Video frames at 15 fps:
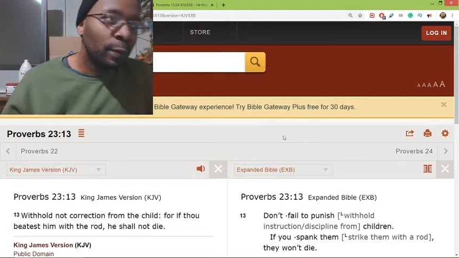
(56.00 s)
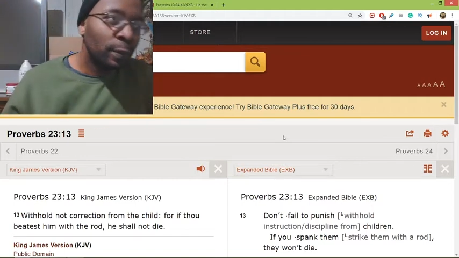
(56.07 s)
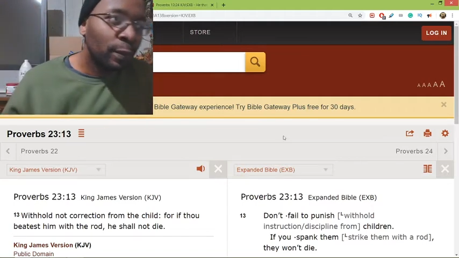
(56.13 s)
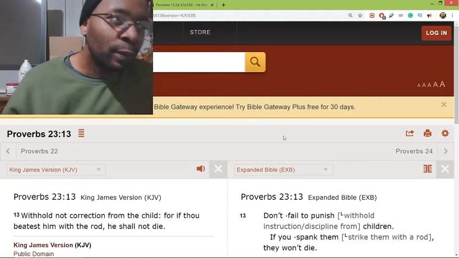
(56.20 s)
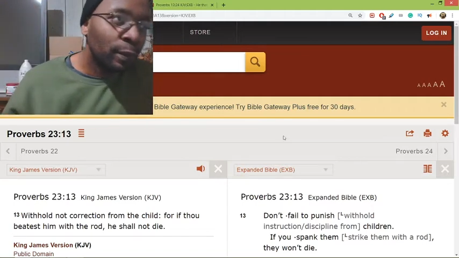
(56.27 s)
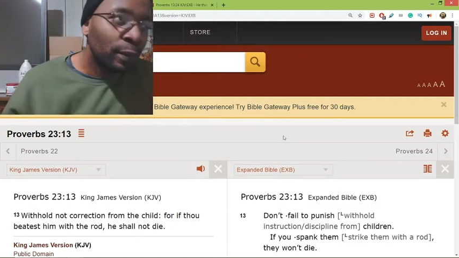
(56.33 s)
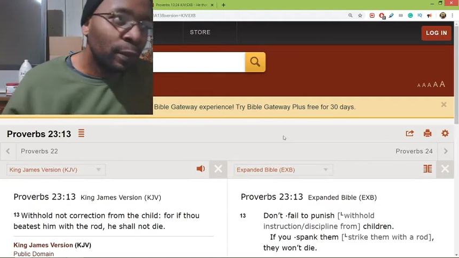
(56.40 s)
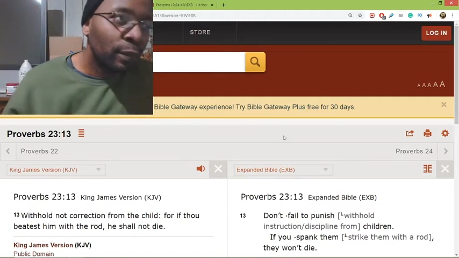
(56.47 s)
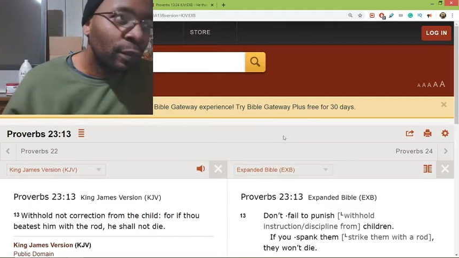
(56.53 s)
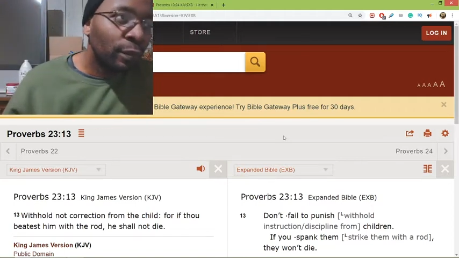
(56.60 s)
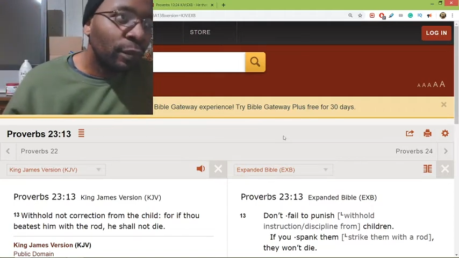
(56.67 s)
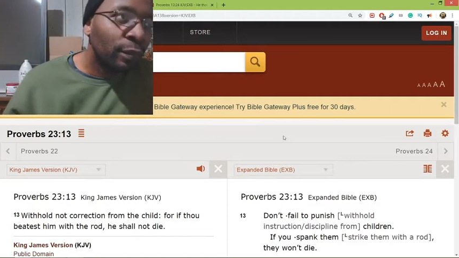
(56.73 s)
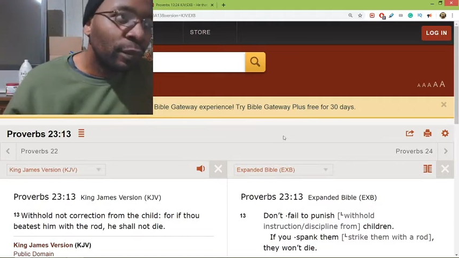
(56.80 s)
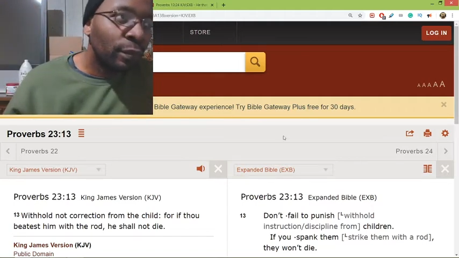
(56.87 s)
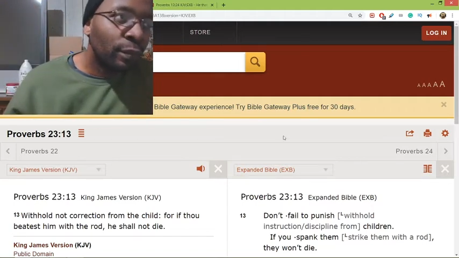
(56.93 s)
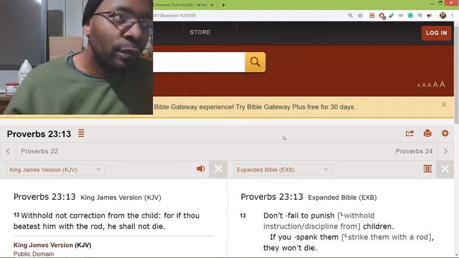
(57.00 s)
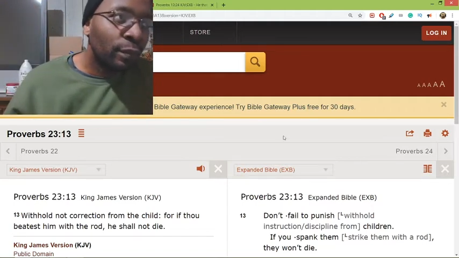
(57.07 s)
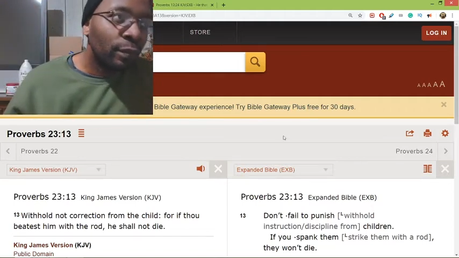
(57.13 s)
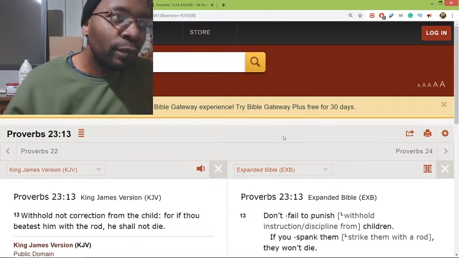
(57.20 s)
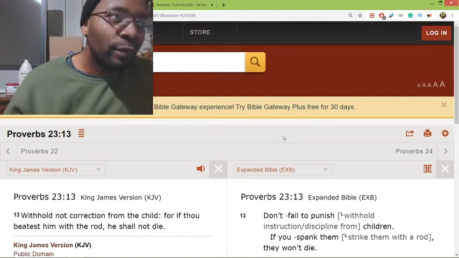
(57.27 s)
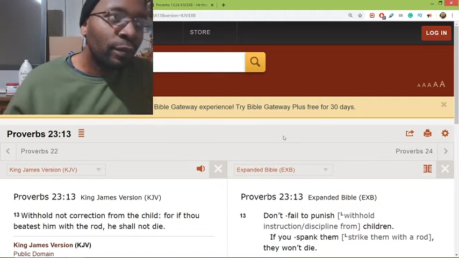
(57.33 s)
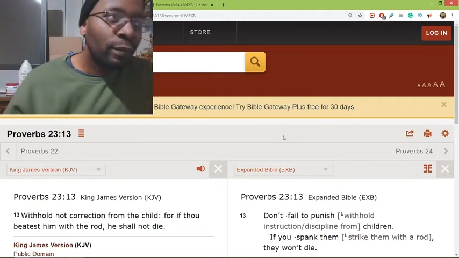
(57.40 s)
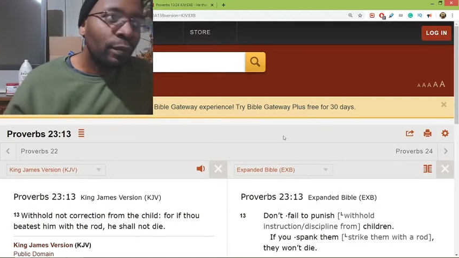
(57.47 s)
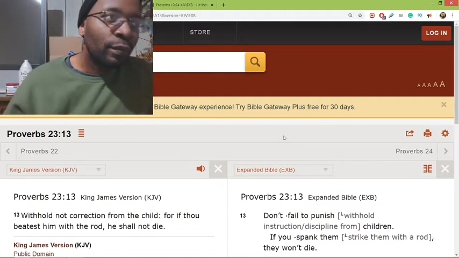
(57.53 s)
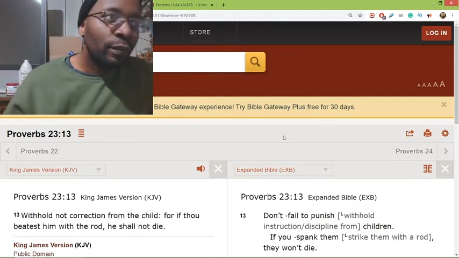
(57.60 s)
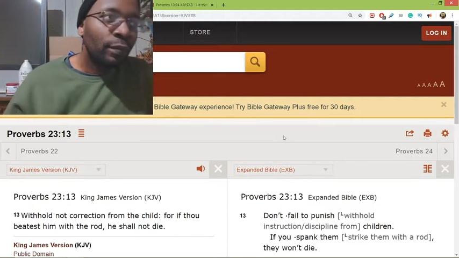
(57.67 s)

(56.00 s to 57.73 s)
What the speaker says: Nobody speaks.